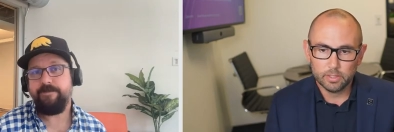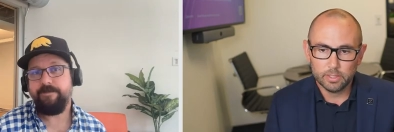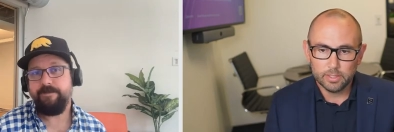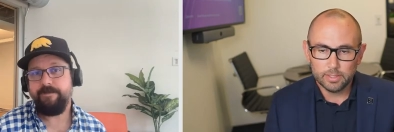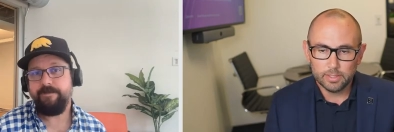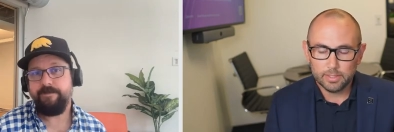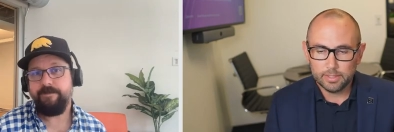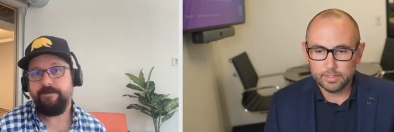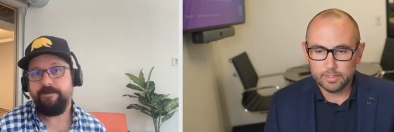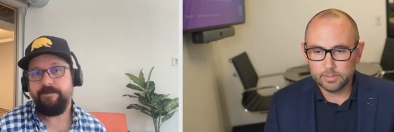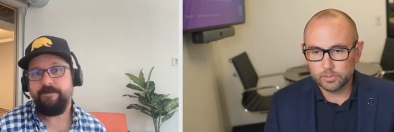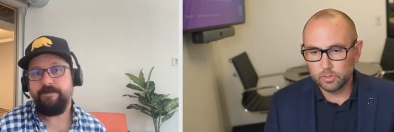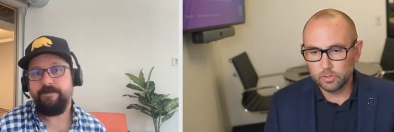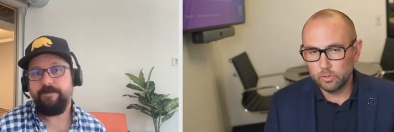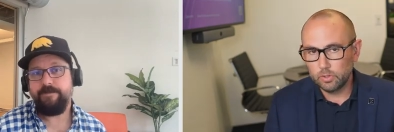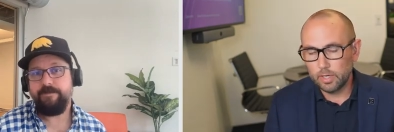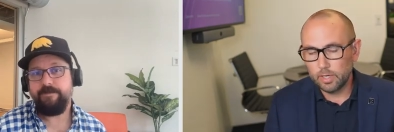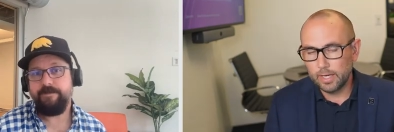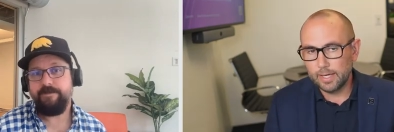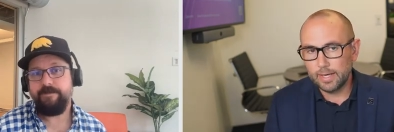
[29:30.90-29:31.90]
Speaker 1: And so I,
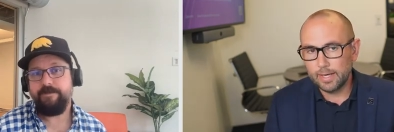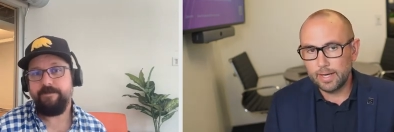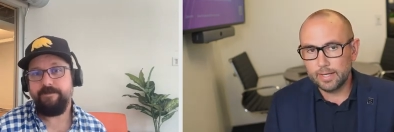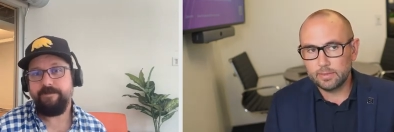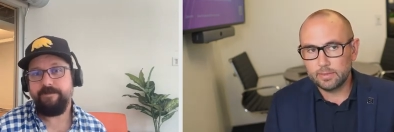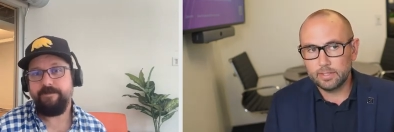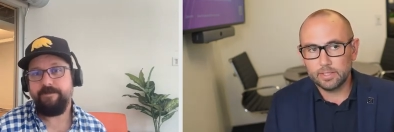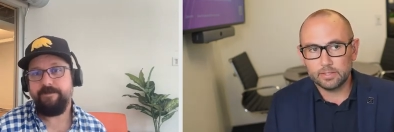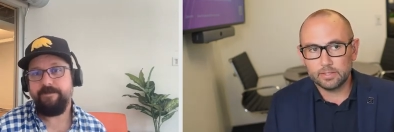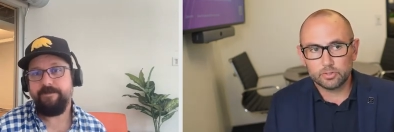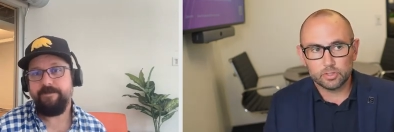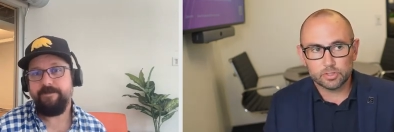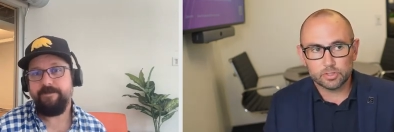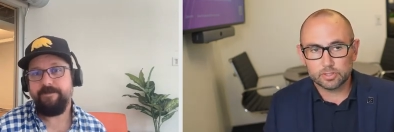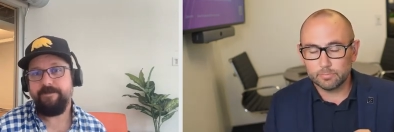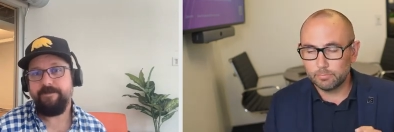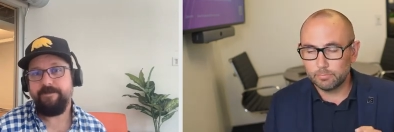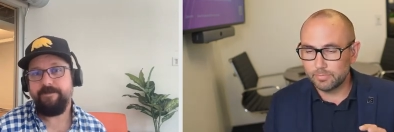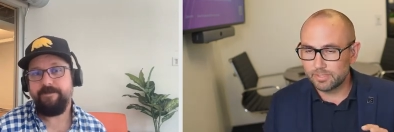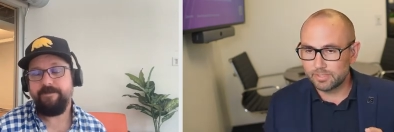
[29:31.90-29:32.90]
I think just some
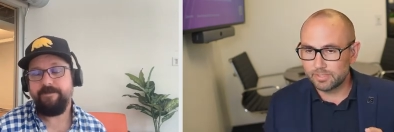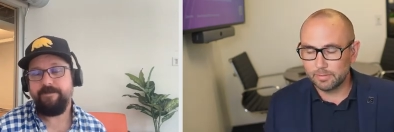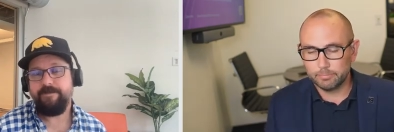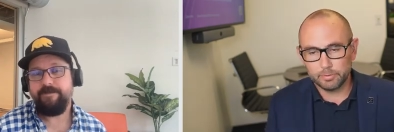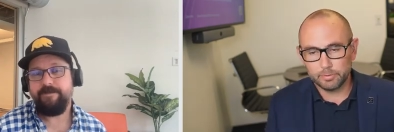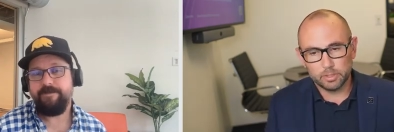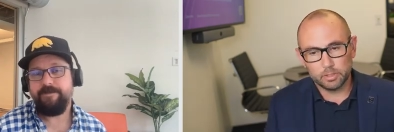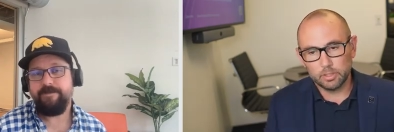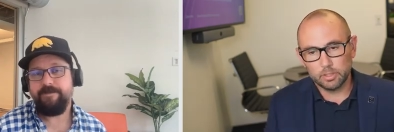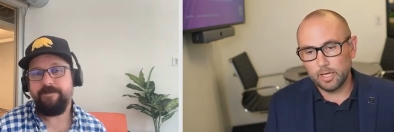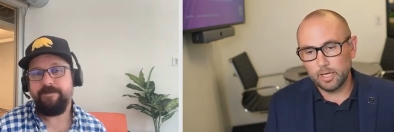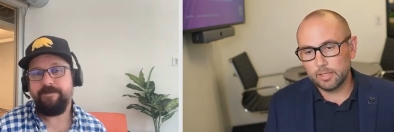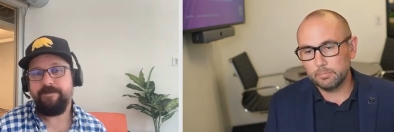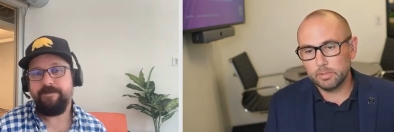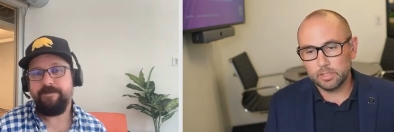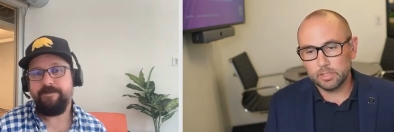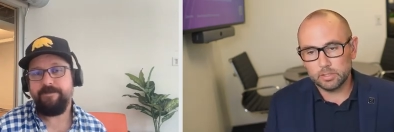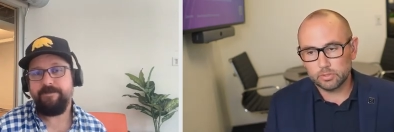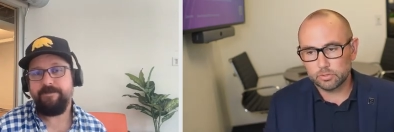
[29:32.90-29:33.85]
simple alignment and,